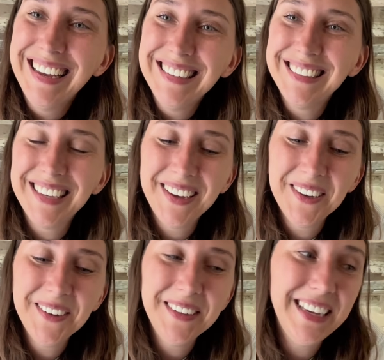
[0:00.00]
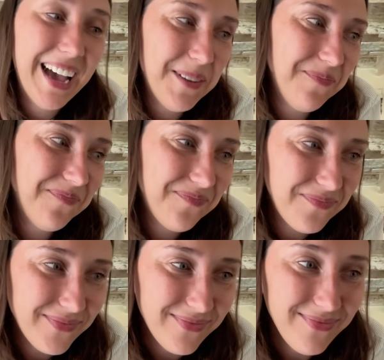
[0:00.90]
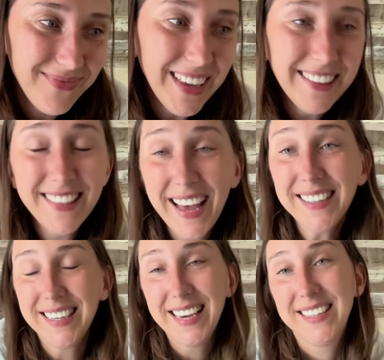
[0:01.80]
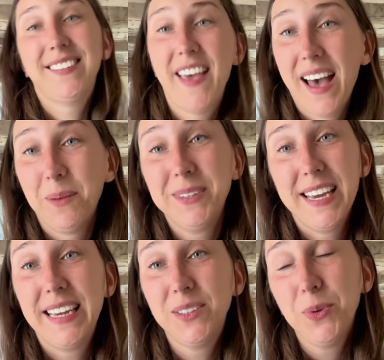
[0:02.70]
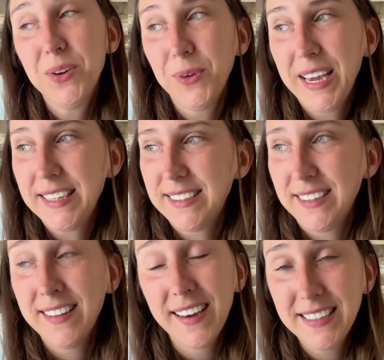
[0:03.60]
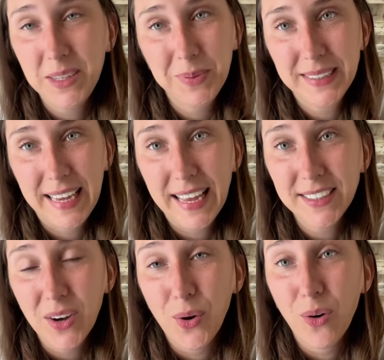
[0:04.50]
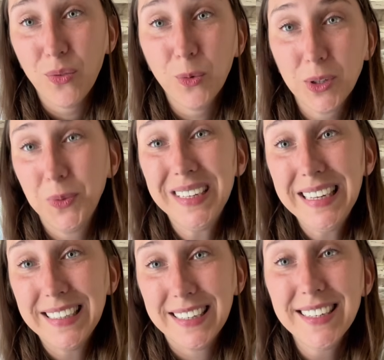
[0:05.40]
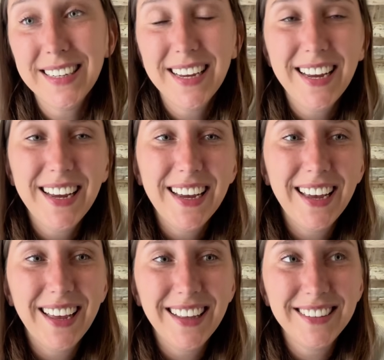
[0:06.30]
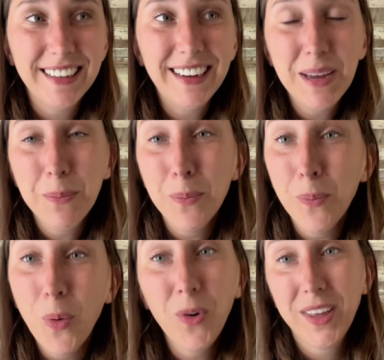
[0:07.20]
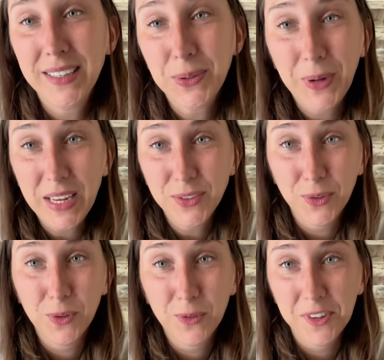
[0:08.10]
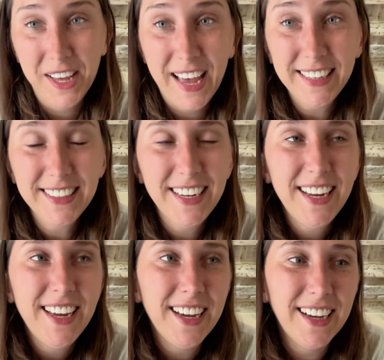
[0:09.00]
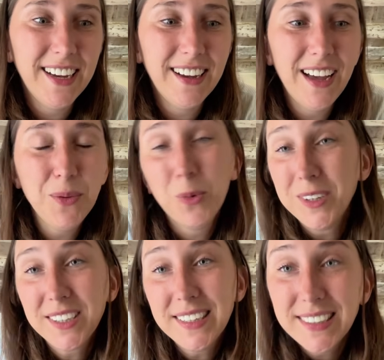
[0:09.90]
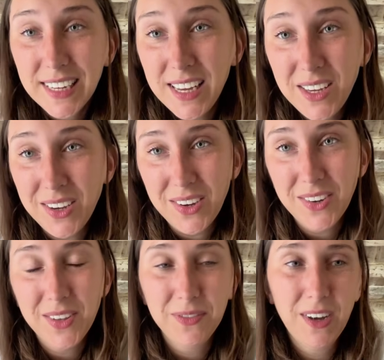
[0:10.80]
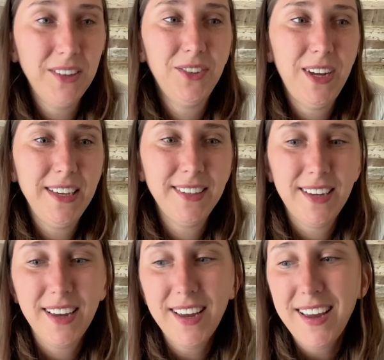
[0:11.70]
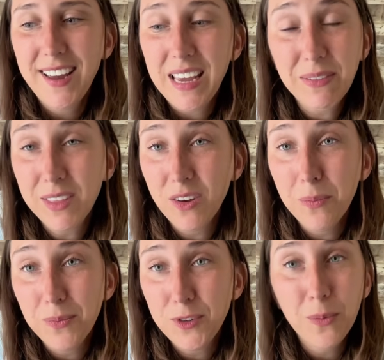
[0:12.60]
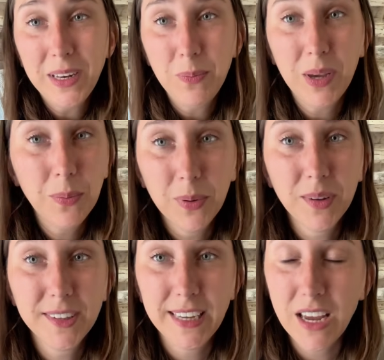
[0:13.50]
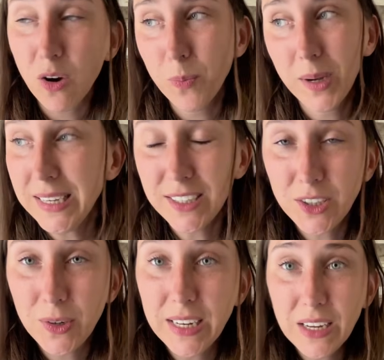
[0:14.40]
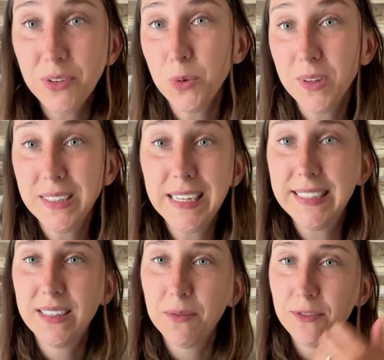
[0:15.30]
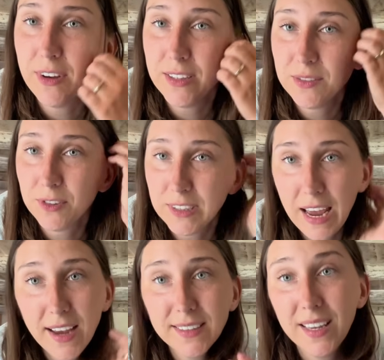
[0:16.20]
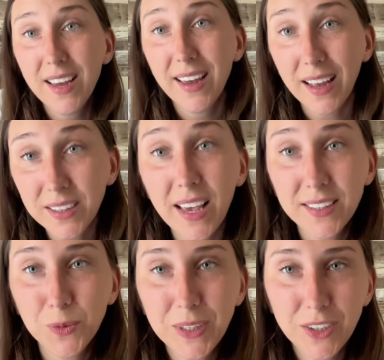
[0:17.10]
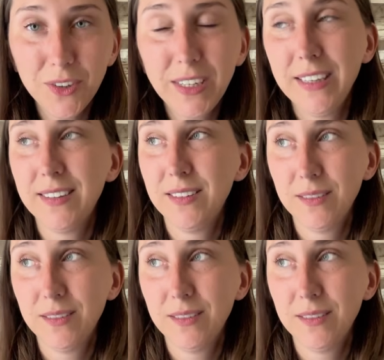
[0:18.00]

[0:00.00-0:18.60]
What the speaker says: So yeah, that is the update. We raised 90% of what we needed, and I'm more than grateful for that. I won't continue the fundraiser, even though so many people say, oh, please do leave, you will need some funds for tax. And yes, we do need